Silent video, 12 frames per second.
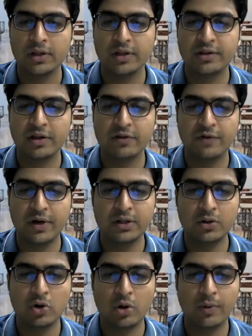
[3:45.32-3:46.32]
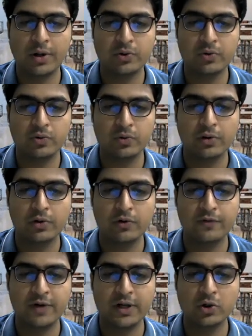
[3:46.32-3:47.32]
this is 1 comma 2.
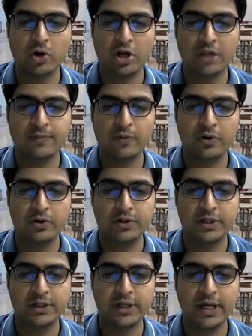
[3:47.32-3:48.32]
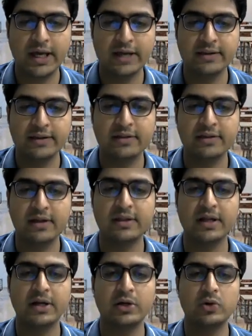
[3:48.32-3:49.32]
So 1 corresponds to the
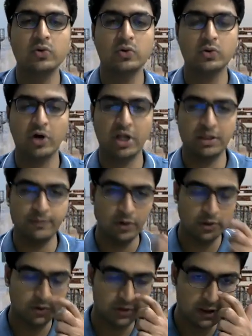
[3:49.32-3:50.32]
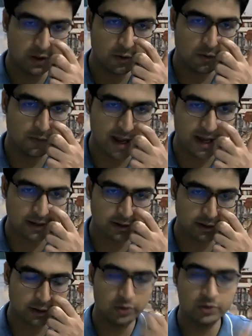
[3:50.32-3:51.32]
x-axis and 2 corresponds to the
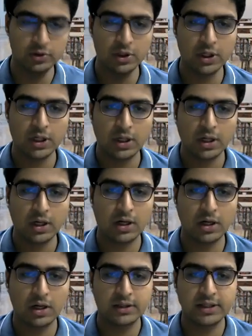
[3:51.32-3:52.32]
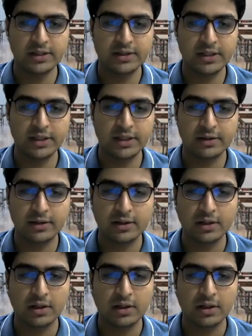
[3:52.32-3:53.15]
y-axis. So this is